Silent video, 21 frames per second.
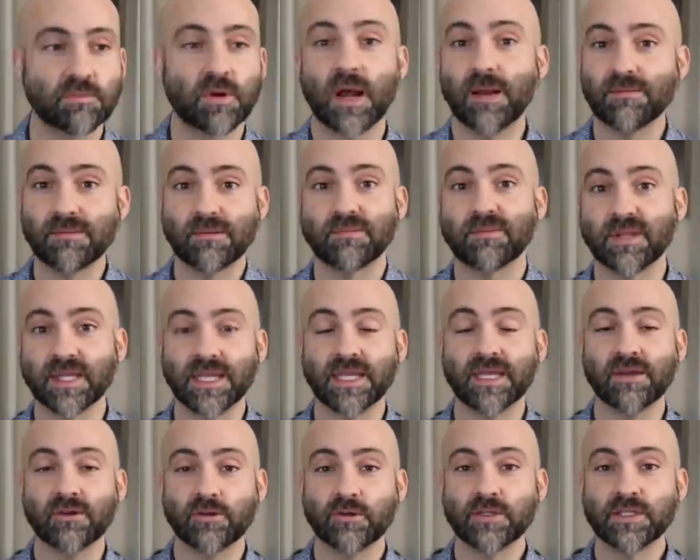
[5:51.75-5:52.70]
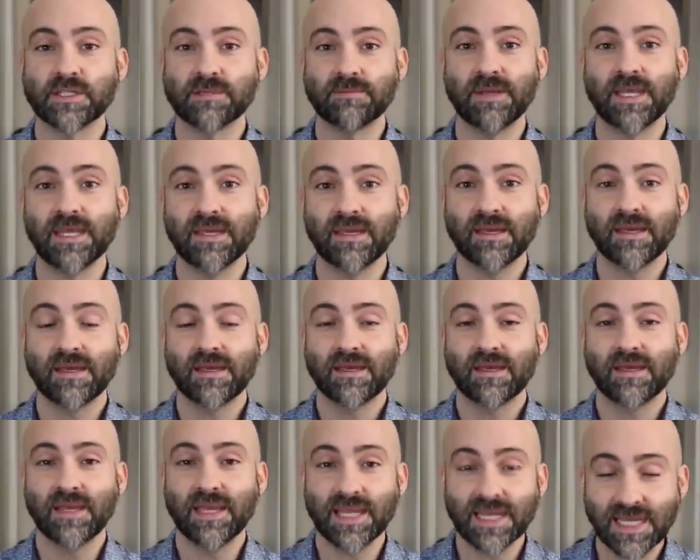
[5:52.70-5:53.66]
probably going to be
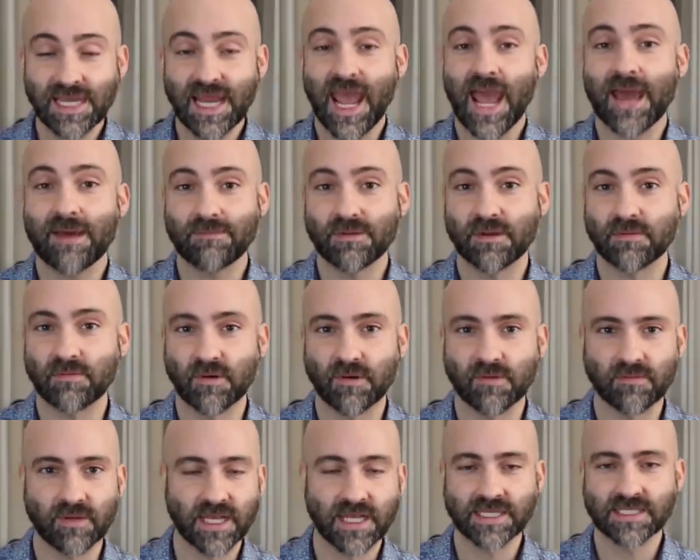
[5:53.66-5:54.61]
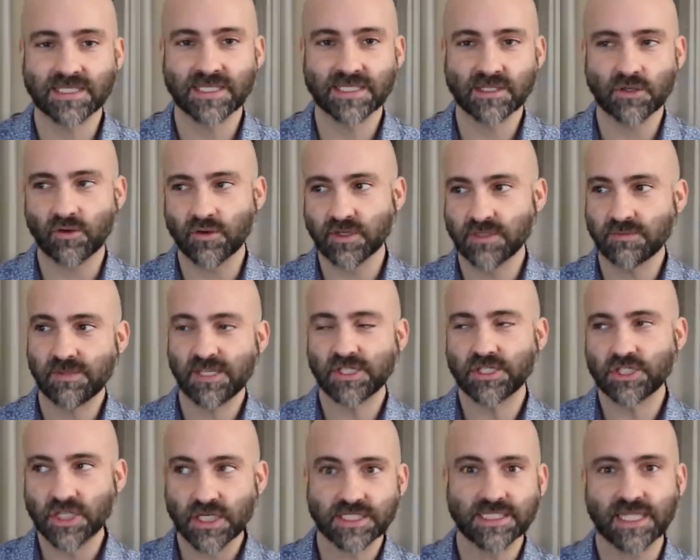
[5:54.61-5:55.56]
inhabitable because it's going to be
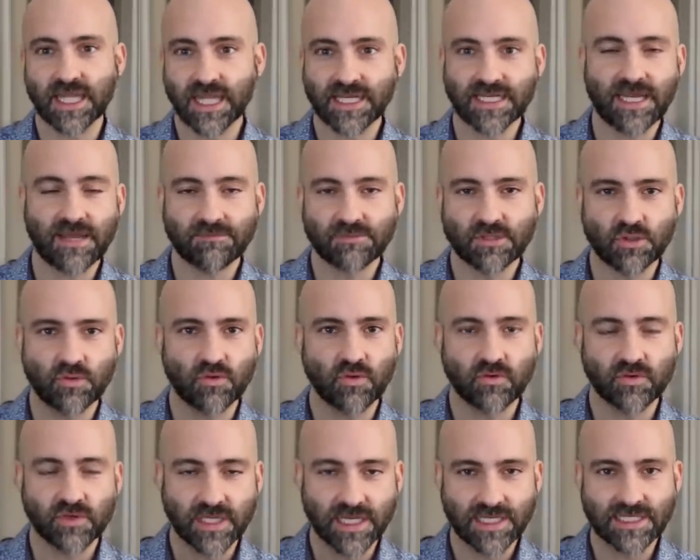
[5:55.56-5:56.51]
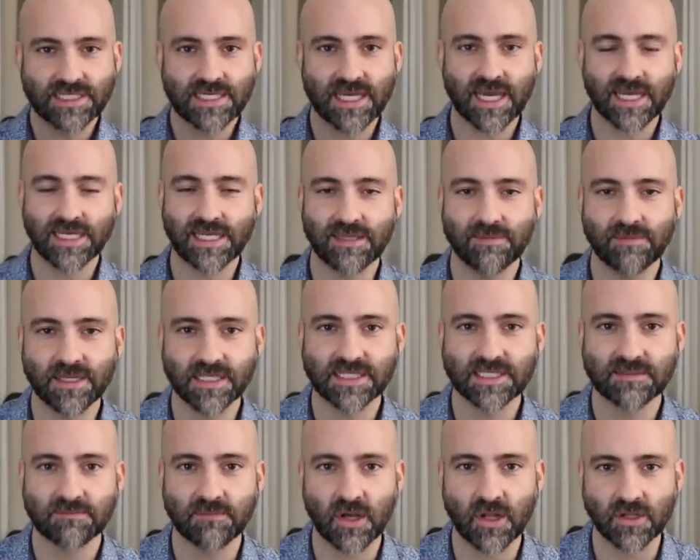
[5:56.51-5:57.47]
just like Neptune, only a tiny bit
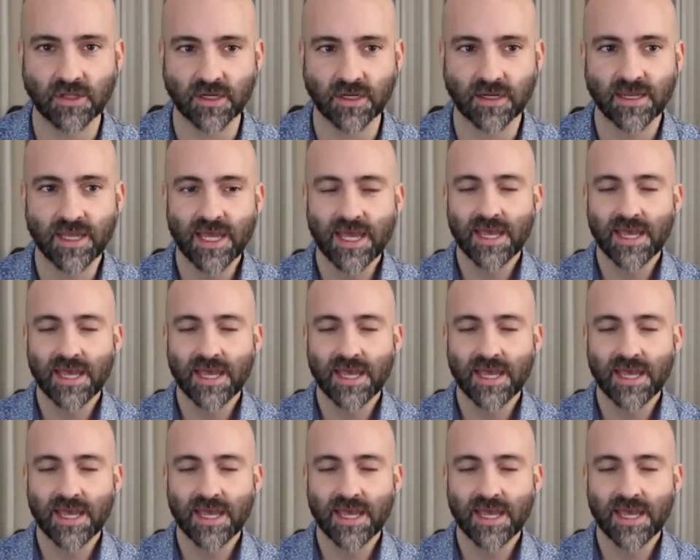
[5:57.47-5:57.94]
smaller.